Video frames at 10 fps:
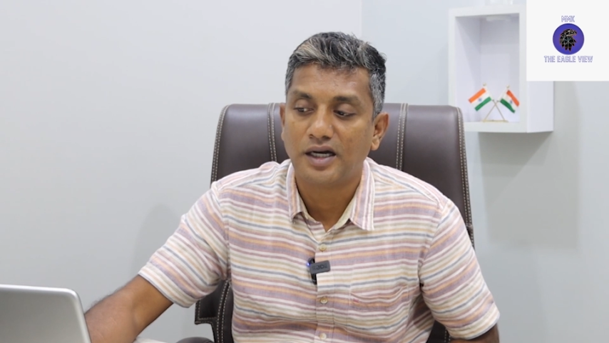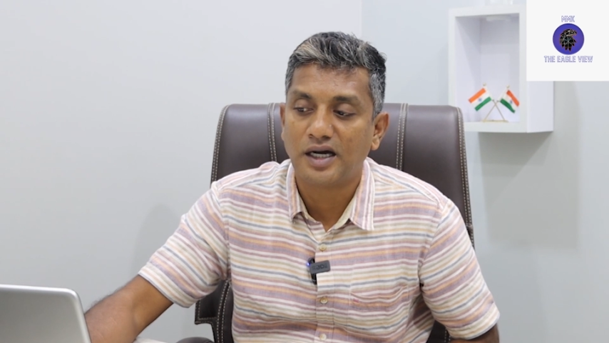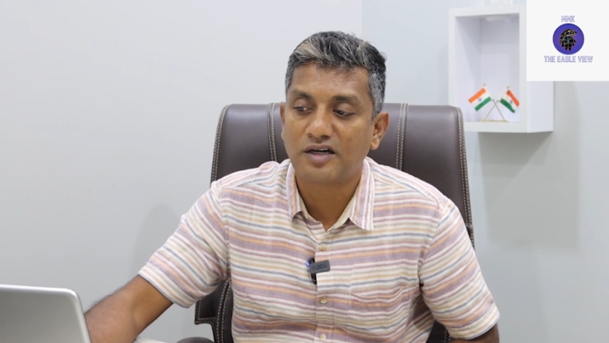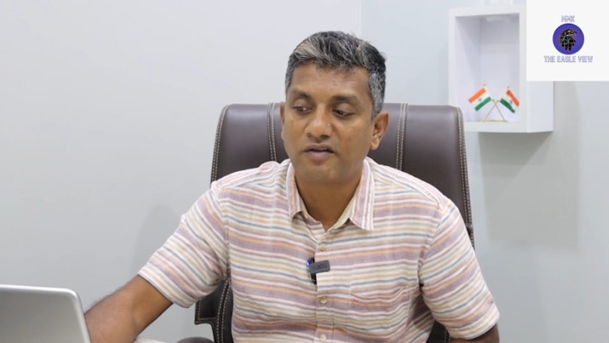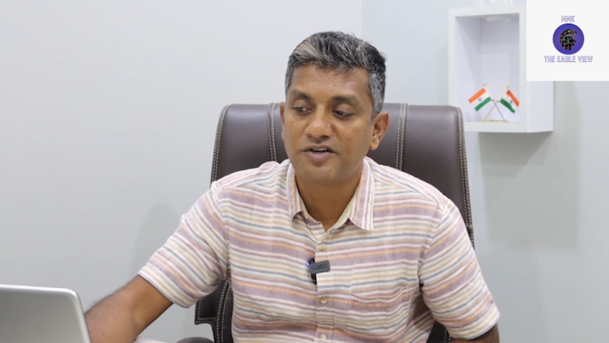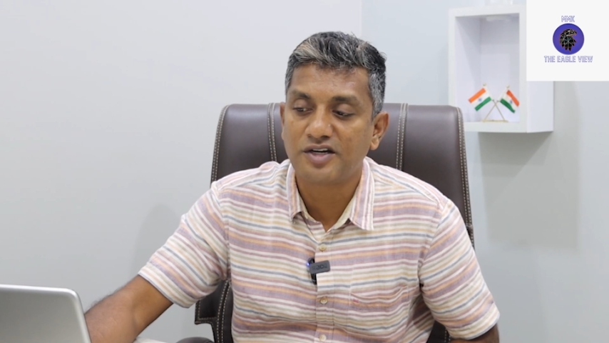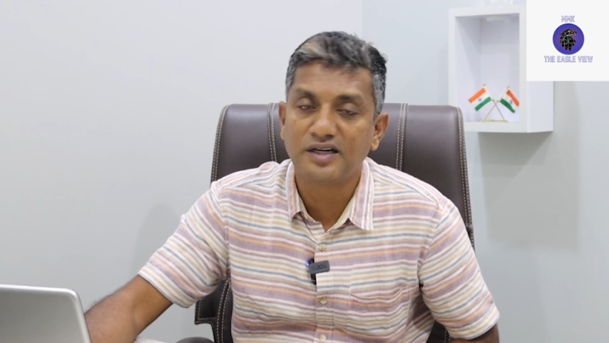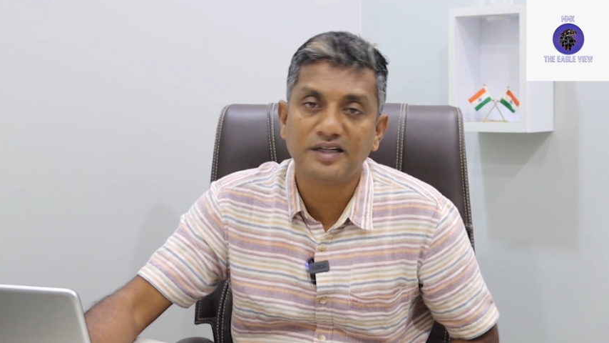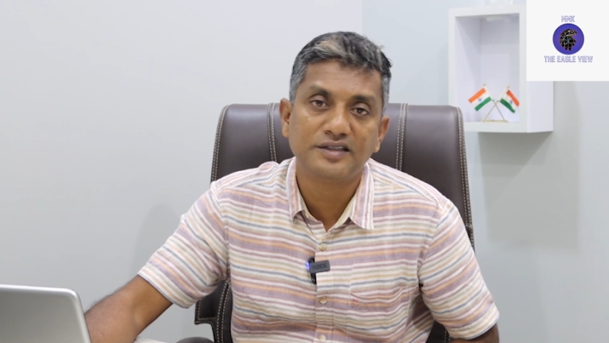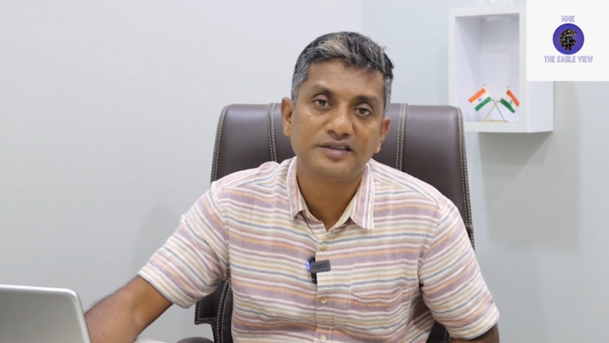Artificial
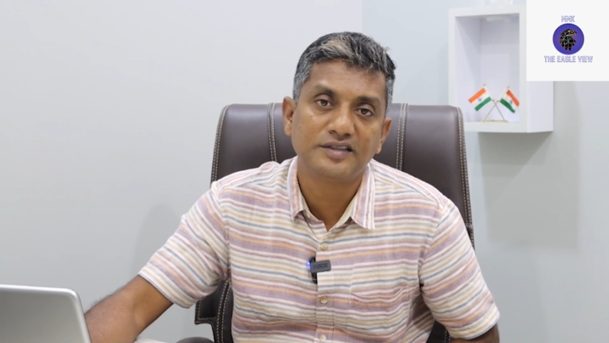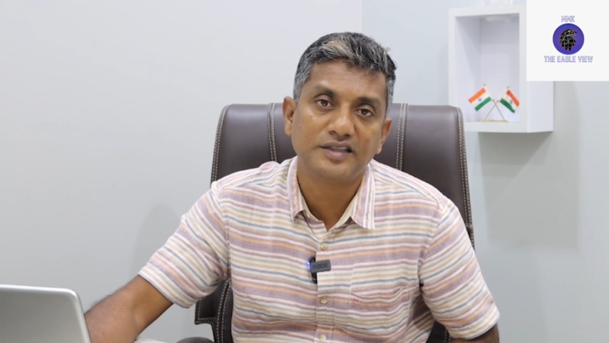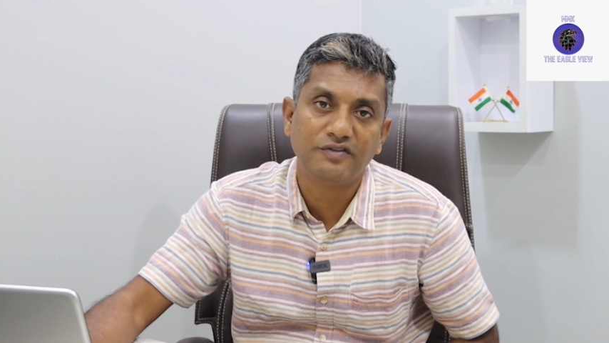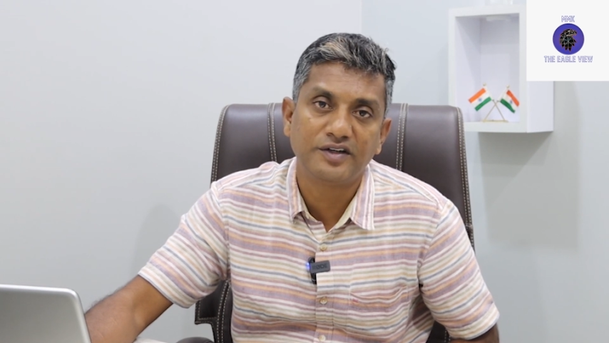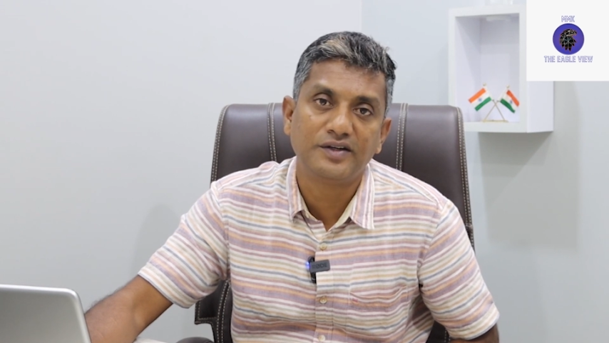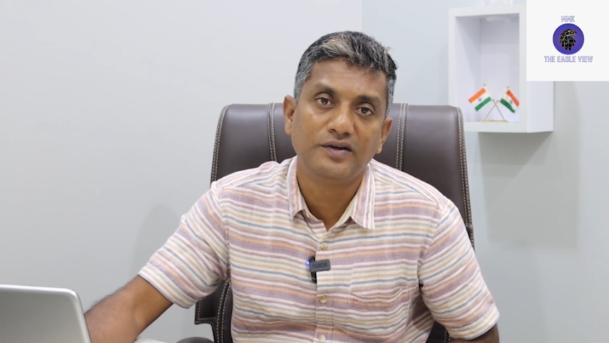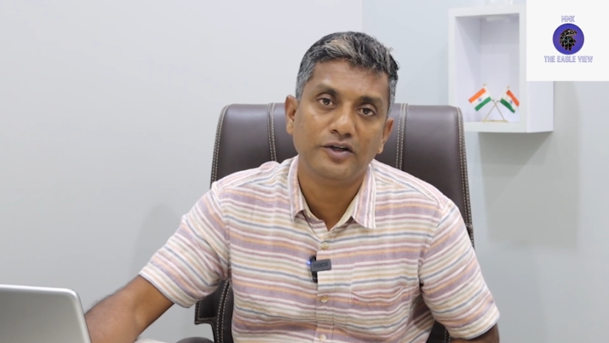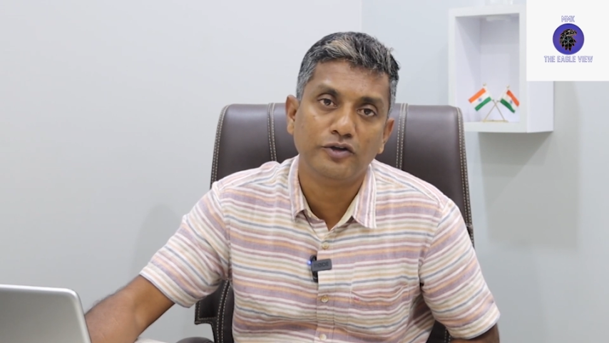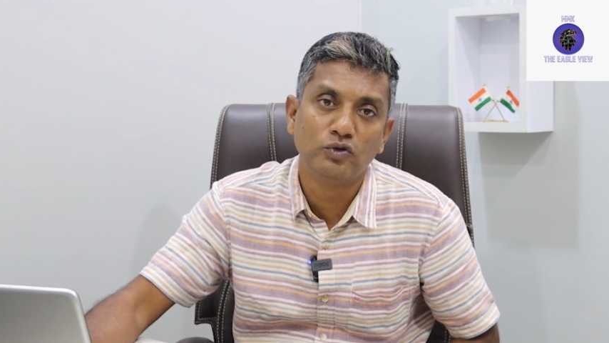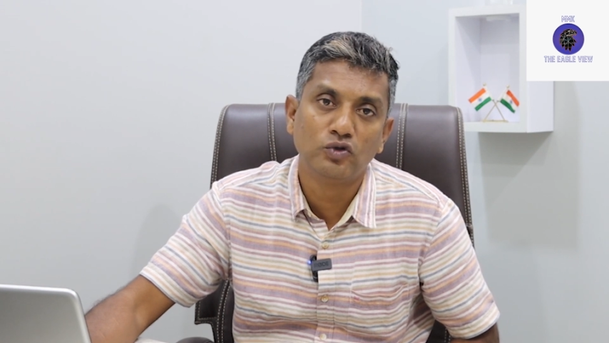intelligence is
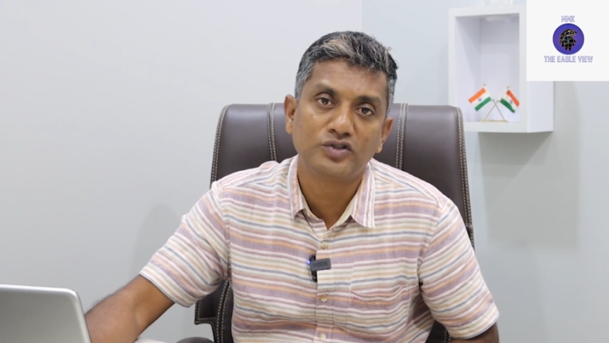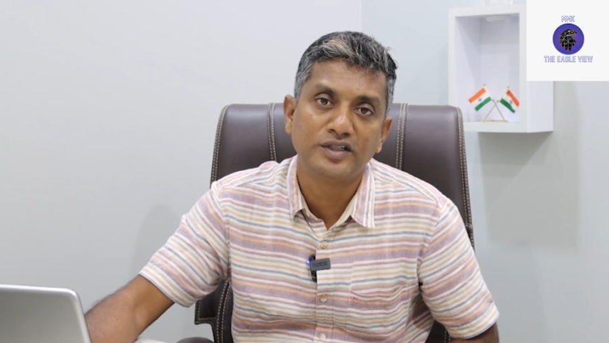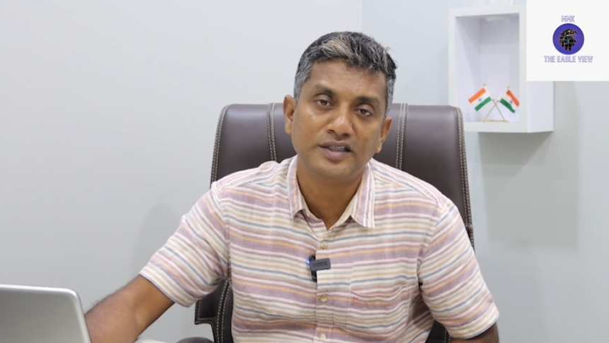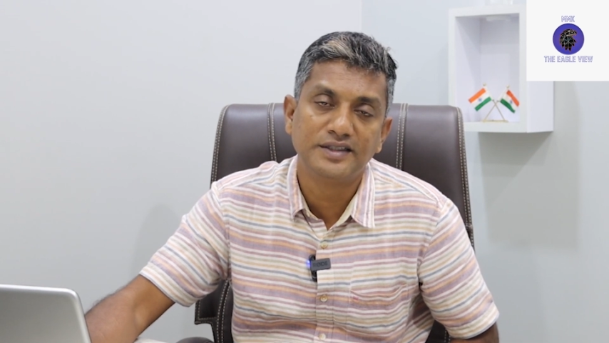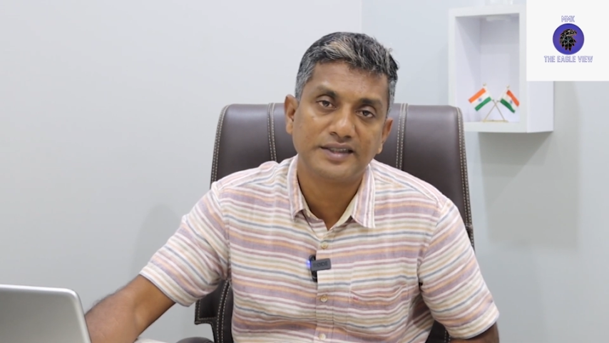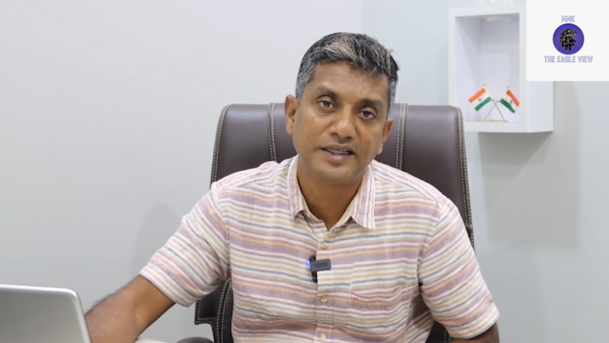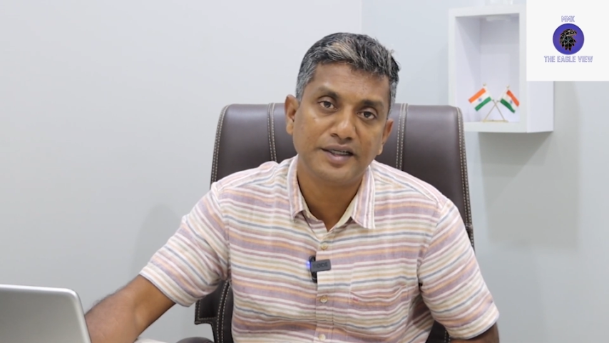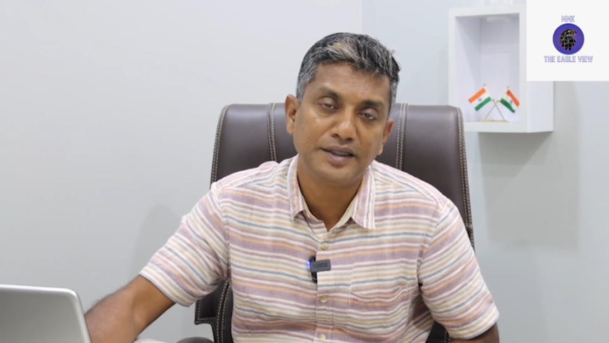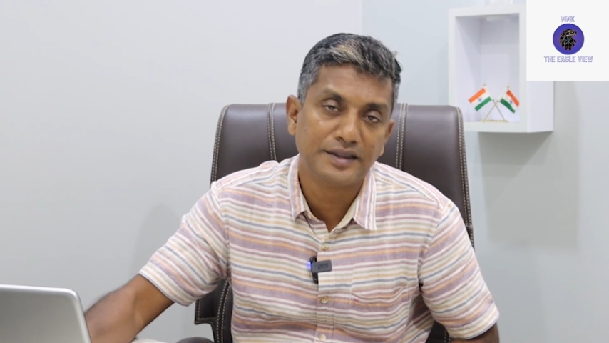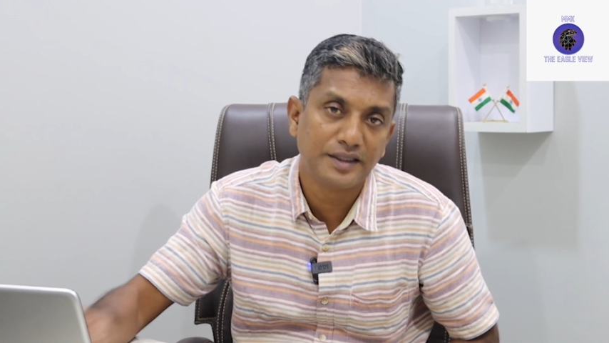effectively used in
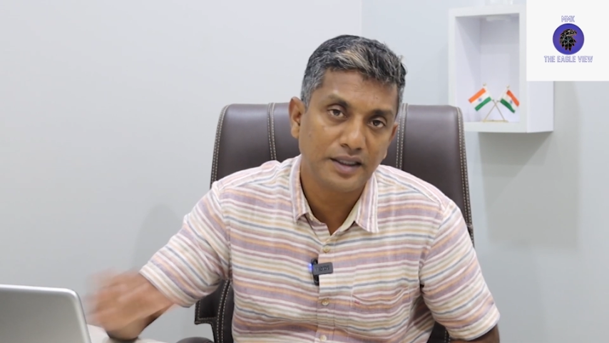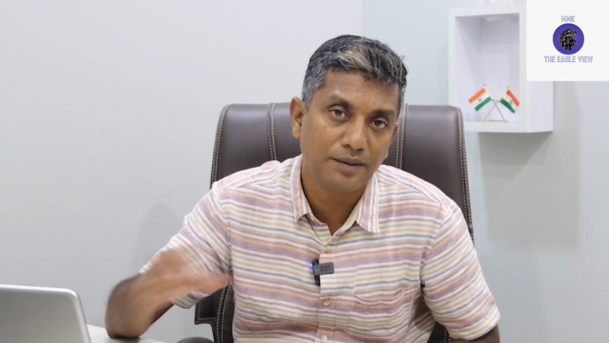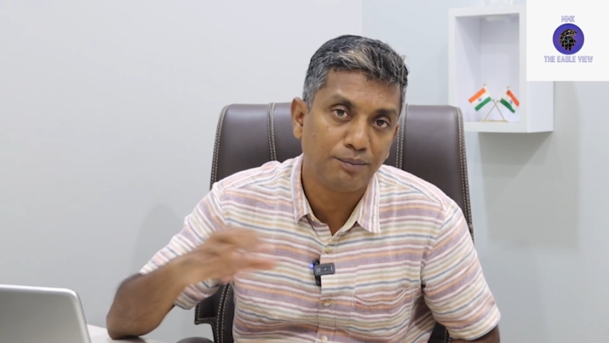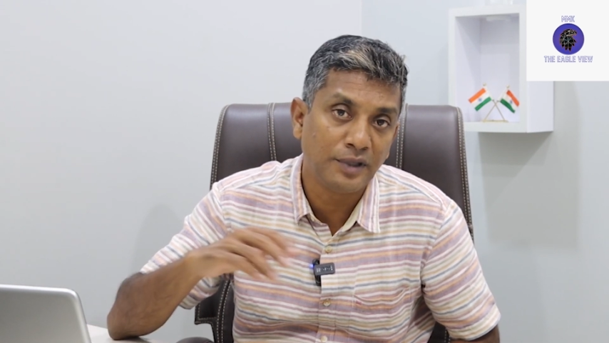studying the